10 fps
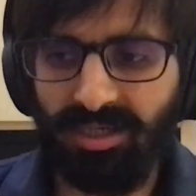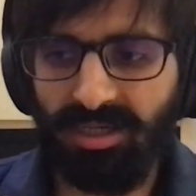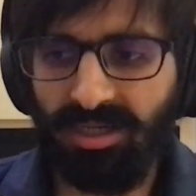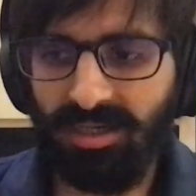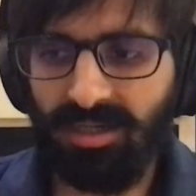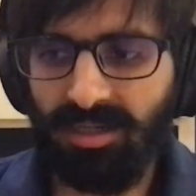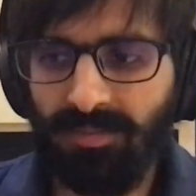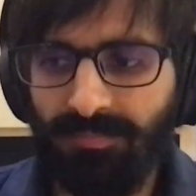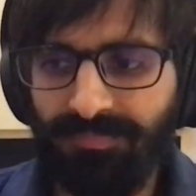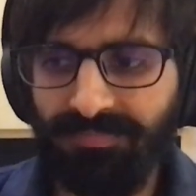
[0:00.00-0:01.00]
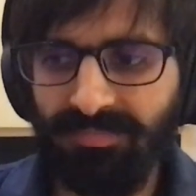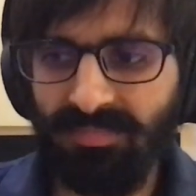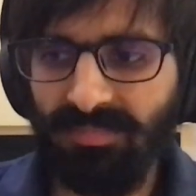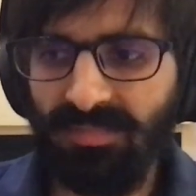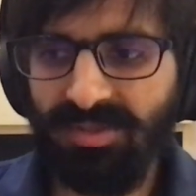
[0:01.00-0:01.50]

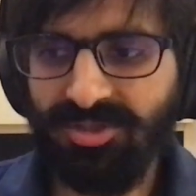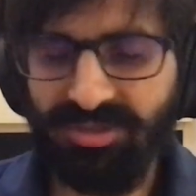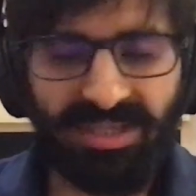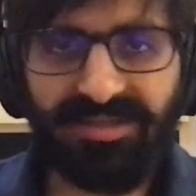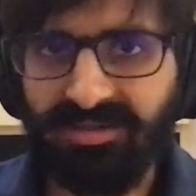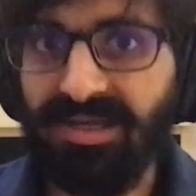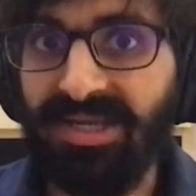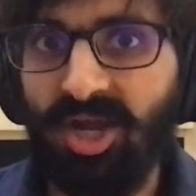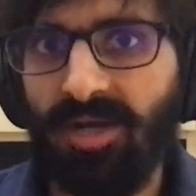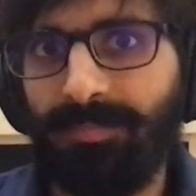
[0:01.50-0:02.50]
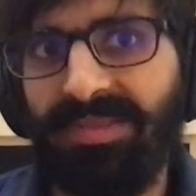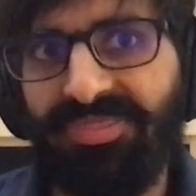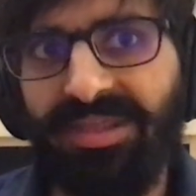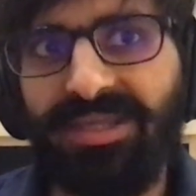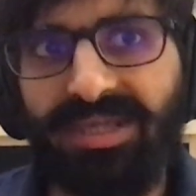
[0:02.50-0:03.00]
so that really got
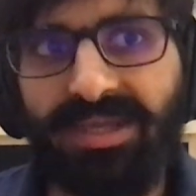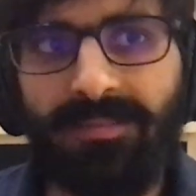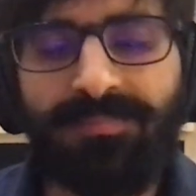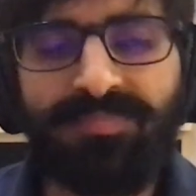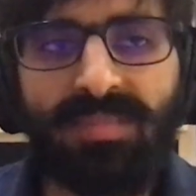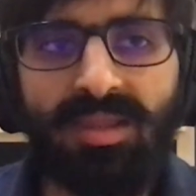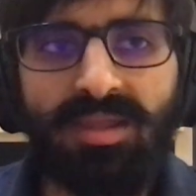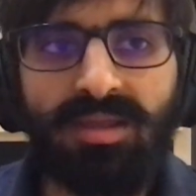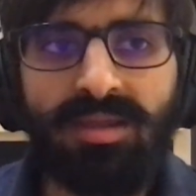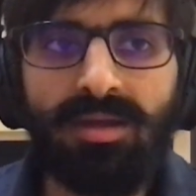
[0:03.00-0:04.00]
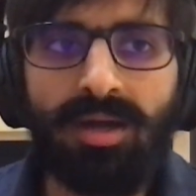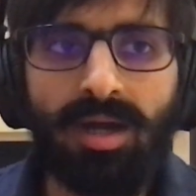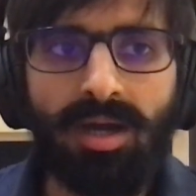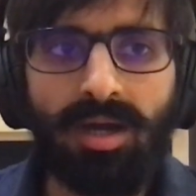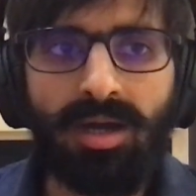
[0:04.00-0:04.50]
me thinking.
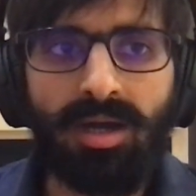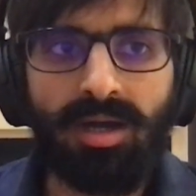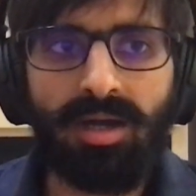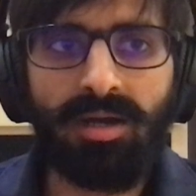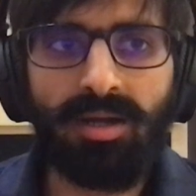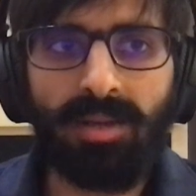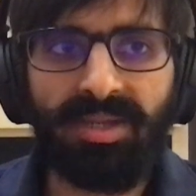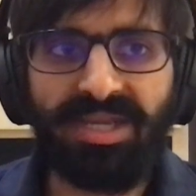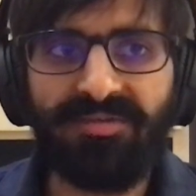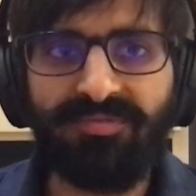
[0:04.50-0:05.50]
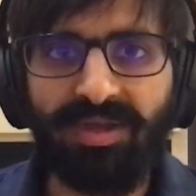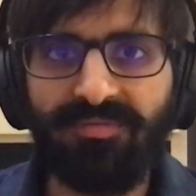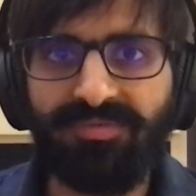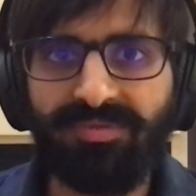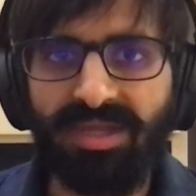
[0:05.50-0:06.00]
I mean,
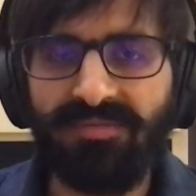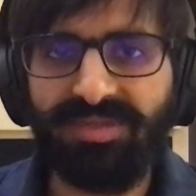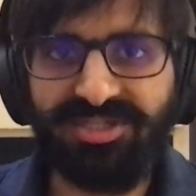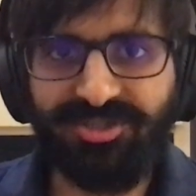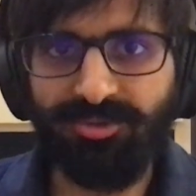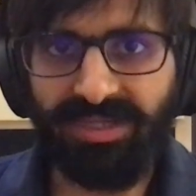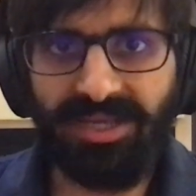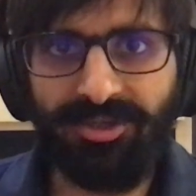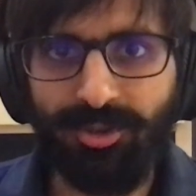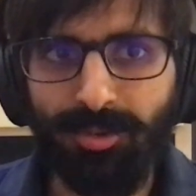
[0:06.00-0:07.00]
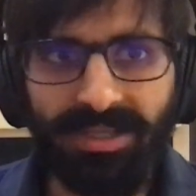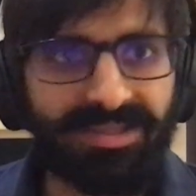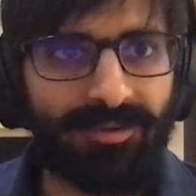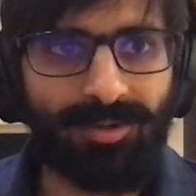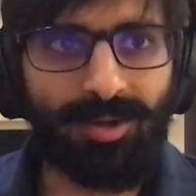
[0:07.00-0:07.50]
if this dude can do
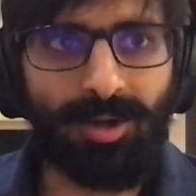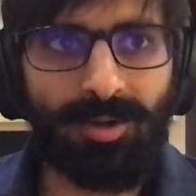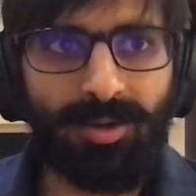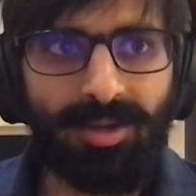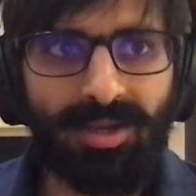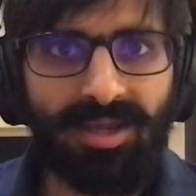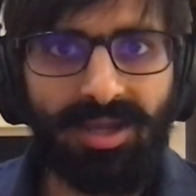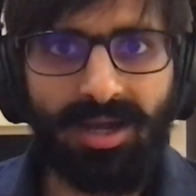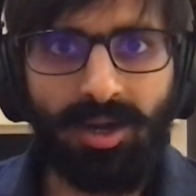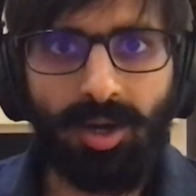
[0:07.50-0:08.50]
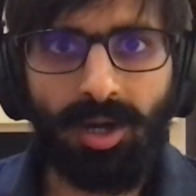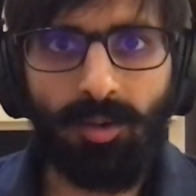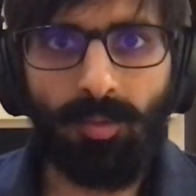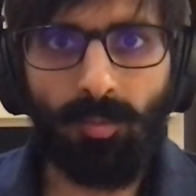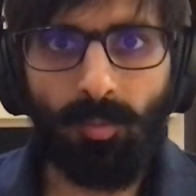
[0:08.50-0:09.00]
it, then
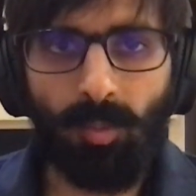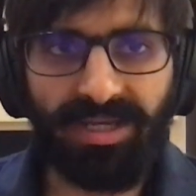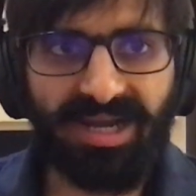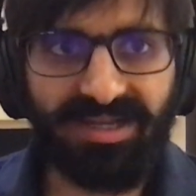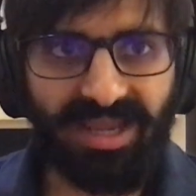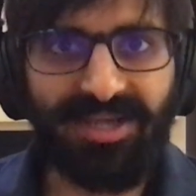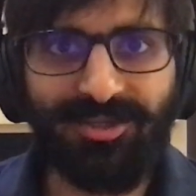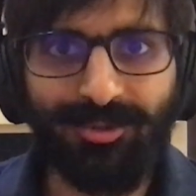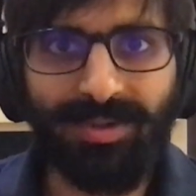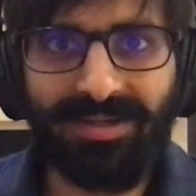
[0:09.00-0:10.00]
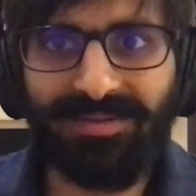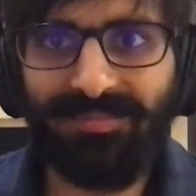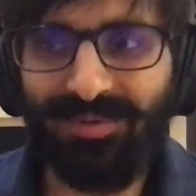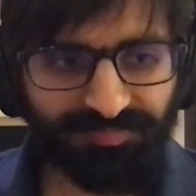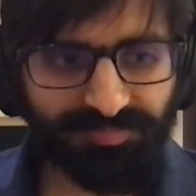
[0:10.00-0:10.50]
why can't I do it?
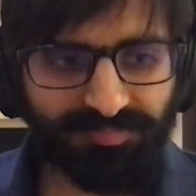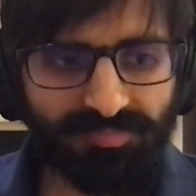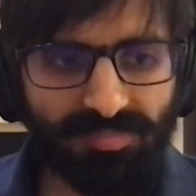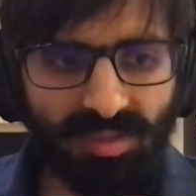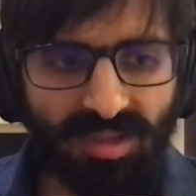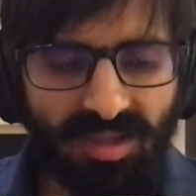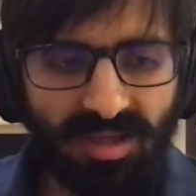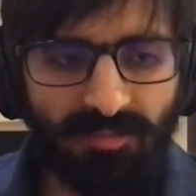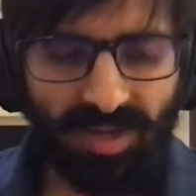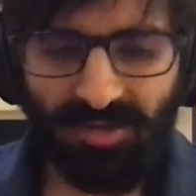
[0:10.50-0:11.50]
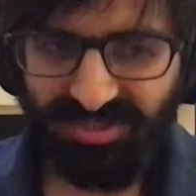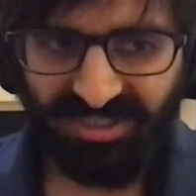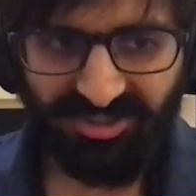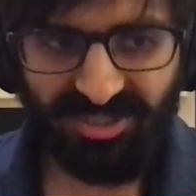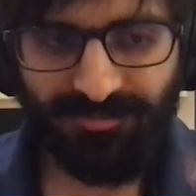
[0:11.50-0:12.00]
When I was
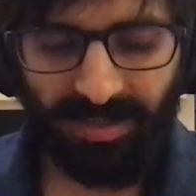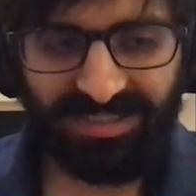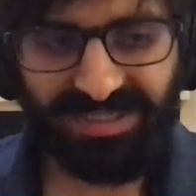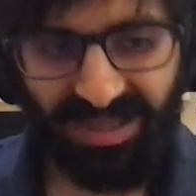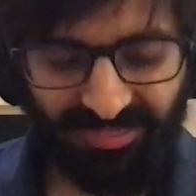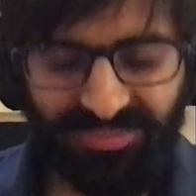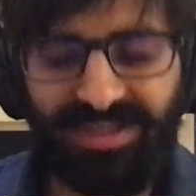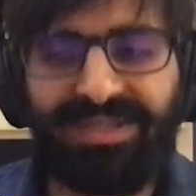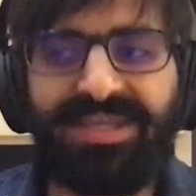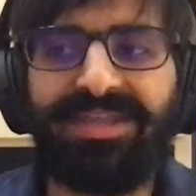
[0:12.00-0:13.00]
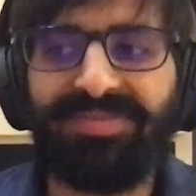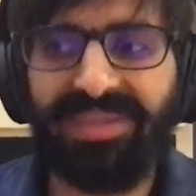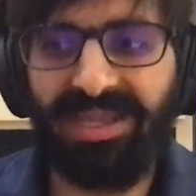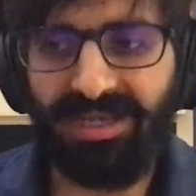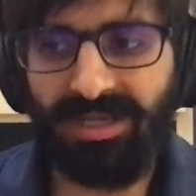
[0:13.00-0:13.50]
introspecting and thinking,
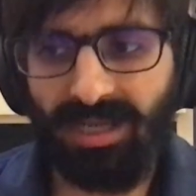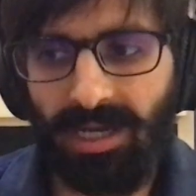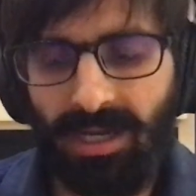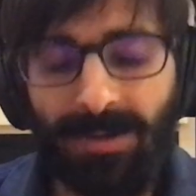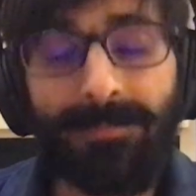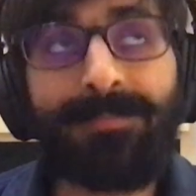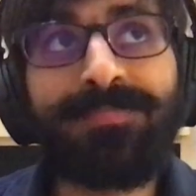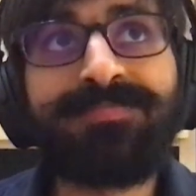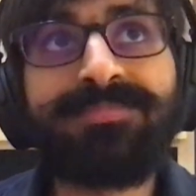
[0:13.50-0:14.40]
then I